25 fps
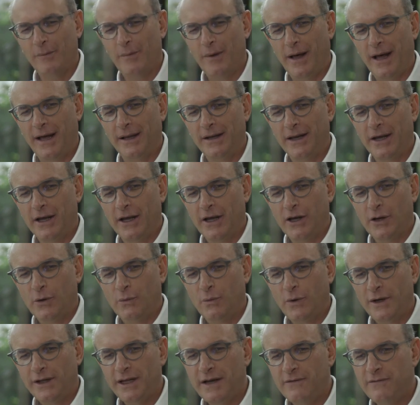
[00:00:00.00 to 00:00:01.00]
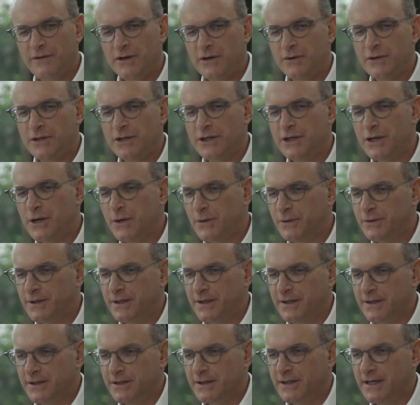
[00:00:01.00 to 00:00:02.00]
but what have you
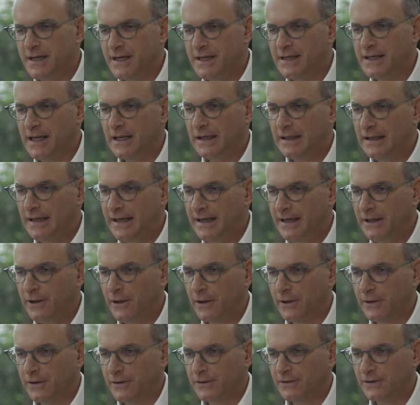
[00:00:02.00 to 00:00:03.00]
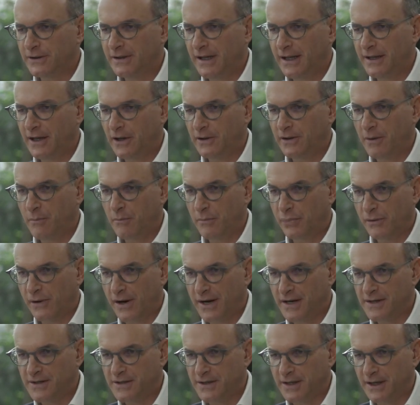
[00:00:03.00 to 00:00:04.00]
noticed in the leaders that are
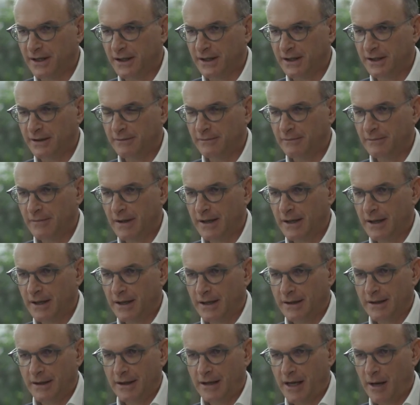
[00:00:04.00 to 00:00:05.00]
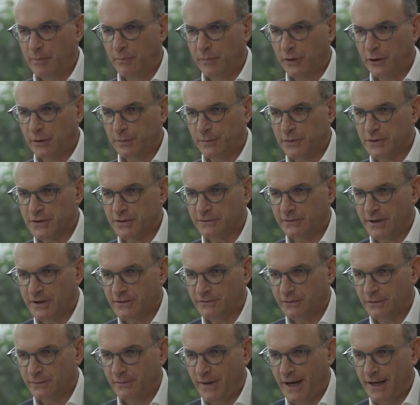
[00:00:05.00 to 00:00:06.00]
embracing a purpose
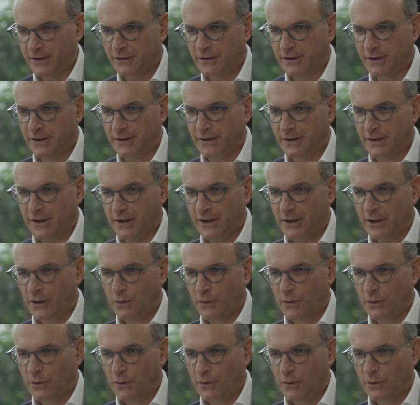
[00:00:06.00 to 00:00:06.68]
transformation?